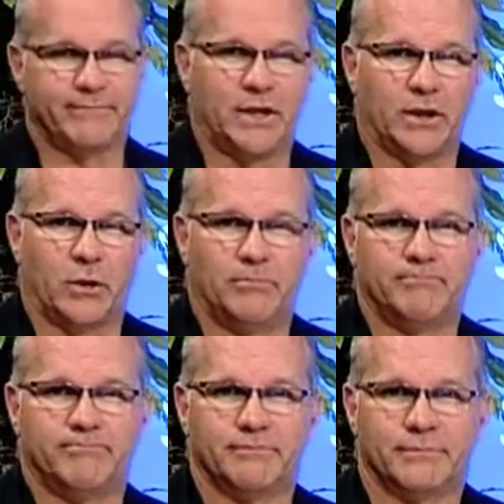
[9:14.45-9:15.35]
you know,
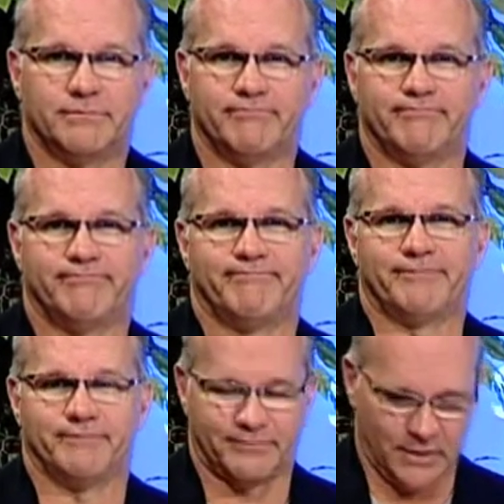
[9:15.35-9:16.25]

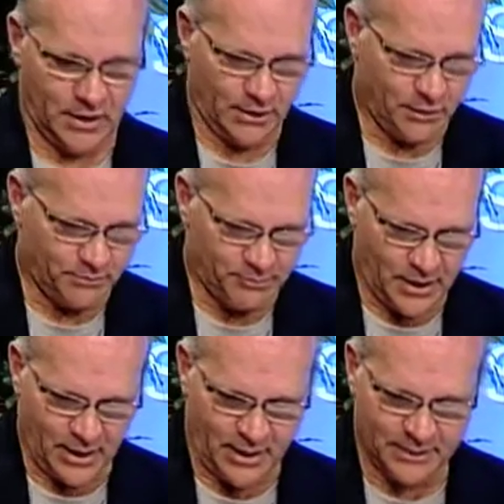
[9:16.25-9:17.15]
you know,
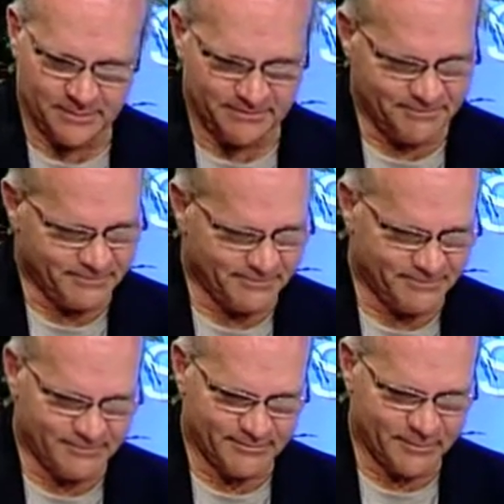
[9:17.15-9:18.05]
uh,
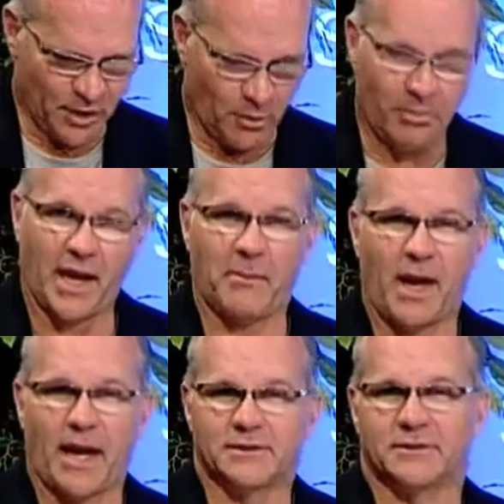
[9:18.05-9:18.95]
you know,
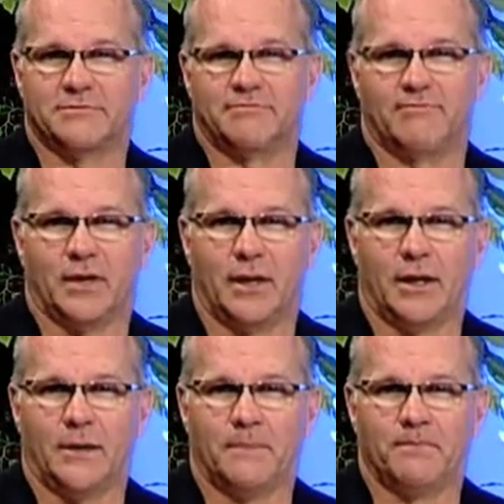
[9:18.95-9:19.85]
paybacks.
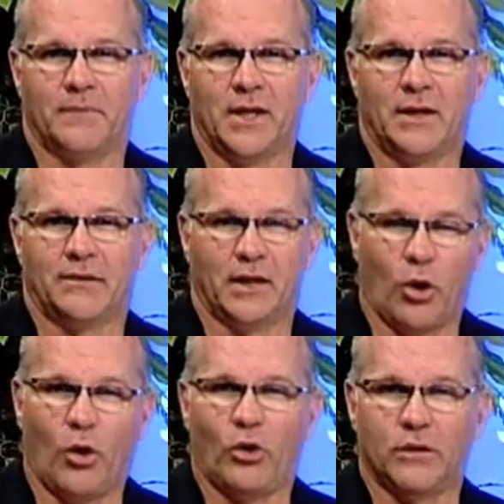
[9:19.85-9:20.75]
Um, they
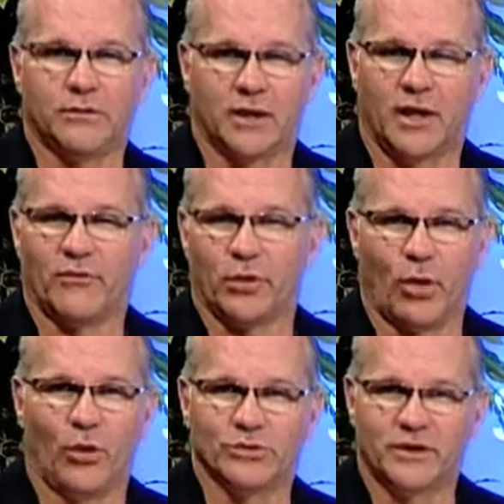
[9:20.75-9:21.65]
owe, the governor
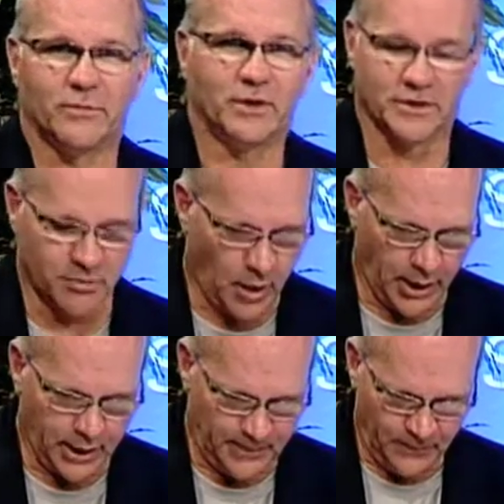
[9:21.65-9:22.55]
owes them this
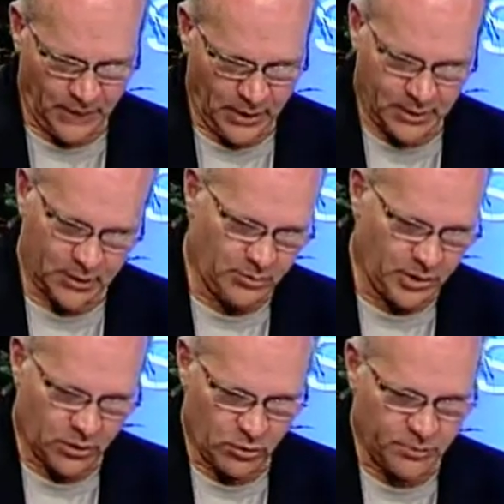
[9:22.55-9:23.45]
money. Could
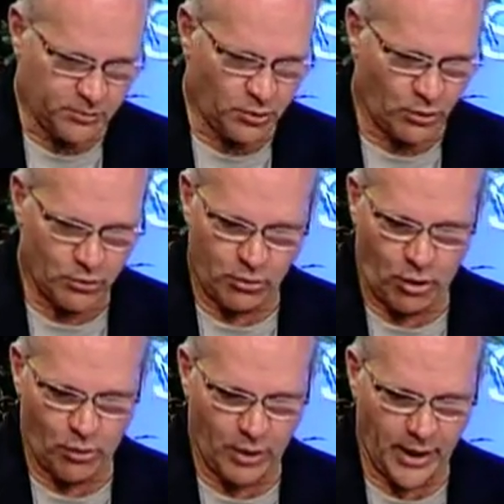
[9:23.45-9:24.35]
be quid pro
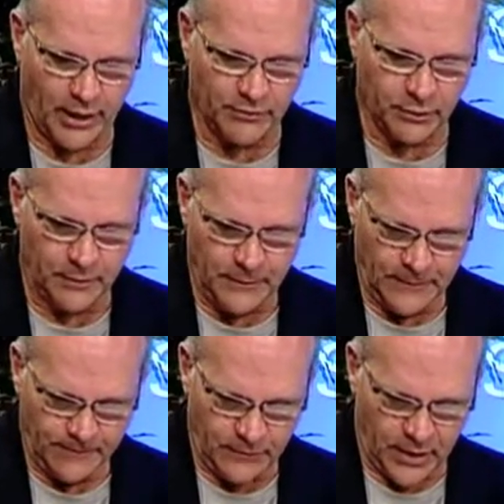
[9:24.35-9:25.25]
quo, whatever.
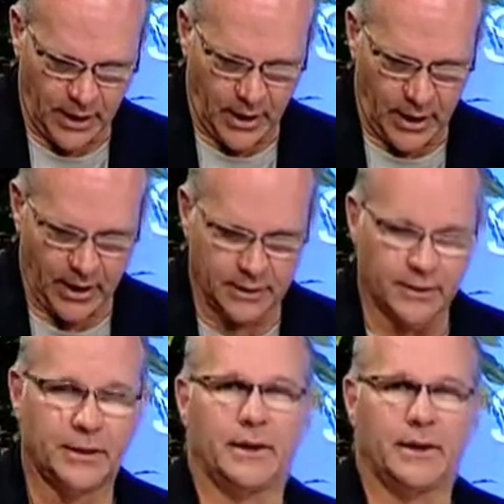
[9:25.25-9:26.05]
And